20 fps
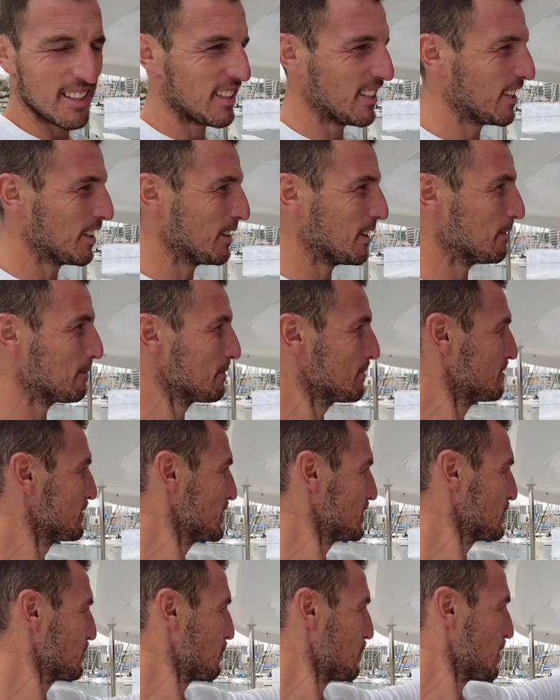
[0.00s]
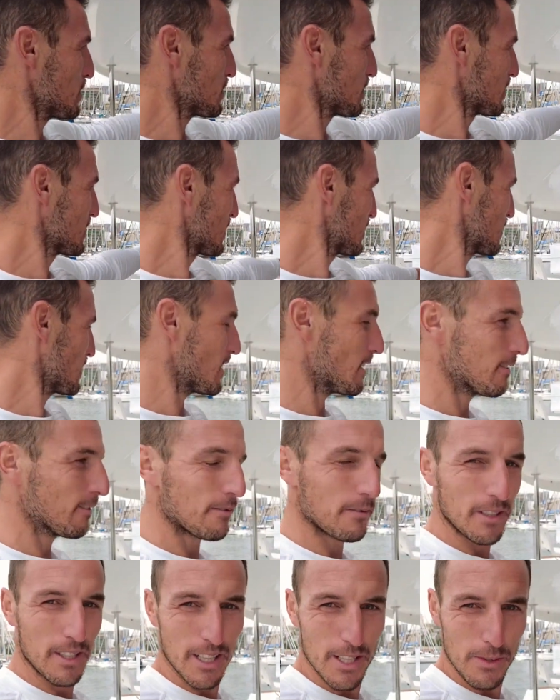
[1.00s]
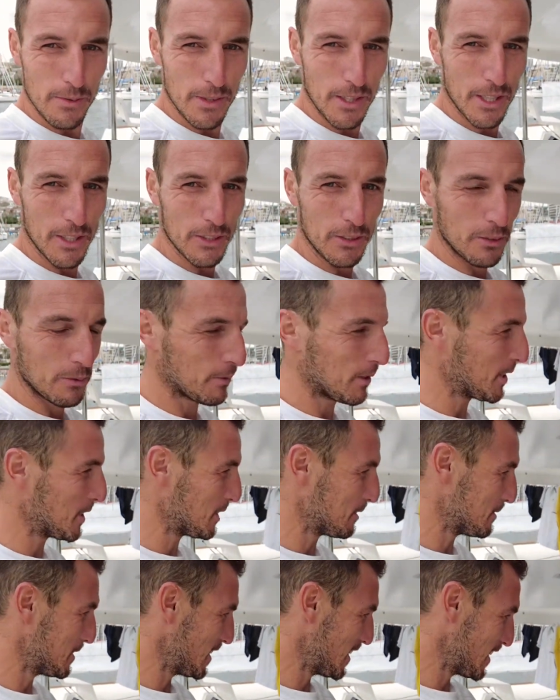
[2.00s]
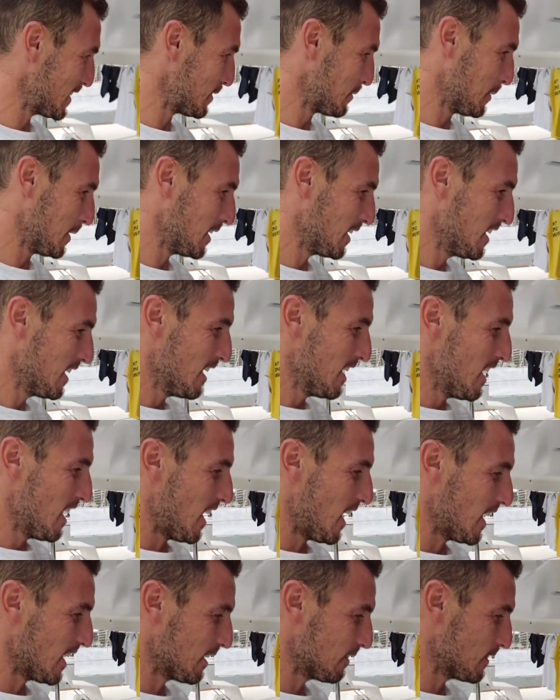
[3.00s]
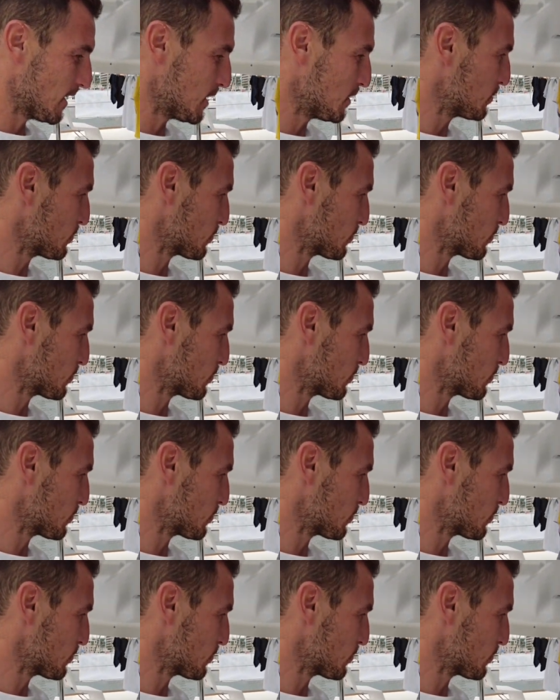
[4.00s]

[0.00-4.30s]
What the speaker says: I know, I'm just washing the stuff because we go tomorrow. But anyway, I have now